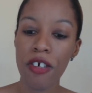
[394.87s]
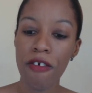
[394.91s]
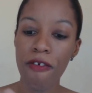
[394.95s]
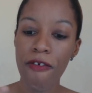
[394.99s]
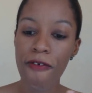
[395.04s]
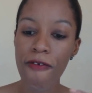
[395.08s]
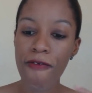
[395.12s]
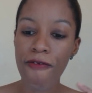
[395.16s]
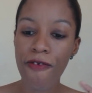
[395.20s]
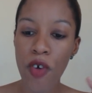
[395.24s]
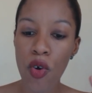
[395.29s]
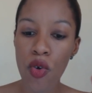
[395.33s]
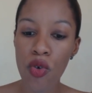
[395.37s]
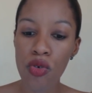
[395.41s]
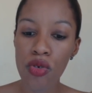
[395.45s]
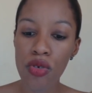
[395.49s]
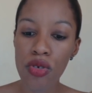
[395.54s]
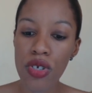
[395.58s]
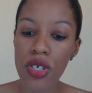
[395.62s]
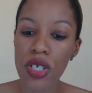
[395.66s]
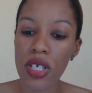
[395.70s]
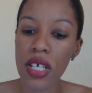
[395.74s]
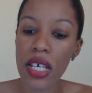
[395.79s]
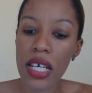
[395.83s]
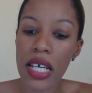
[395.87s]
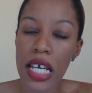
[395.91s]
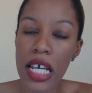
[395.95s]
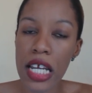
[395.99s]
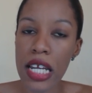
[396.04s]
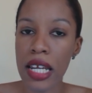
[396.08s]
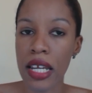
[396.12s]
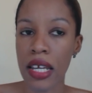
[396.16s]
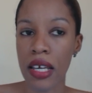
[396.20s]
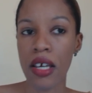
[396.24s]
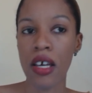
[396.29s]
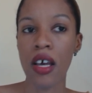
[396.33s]
of folds
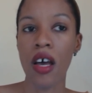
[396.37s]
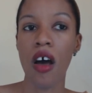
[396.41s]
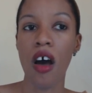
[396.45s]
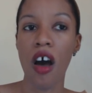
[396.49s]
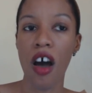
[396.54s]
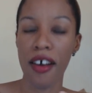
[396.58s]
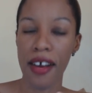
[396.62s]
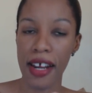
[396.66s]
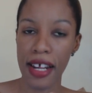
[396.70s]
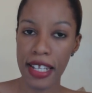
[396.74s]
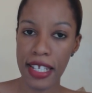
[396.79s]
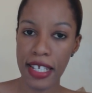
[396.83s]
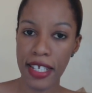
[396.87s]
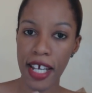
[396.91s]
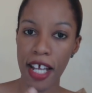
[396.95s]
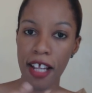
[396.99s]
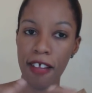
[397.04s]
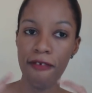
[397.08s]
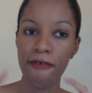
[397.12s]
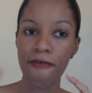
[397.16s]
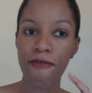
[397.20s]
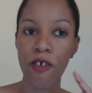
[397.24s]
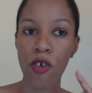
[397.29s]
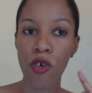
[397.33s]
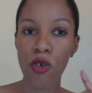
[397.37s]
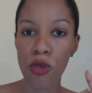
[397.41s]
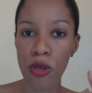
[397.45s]
in on itself,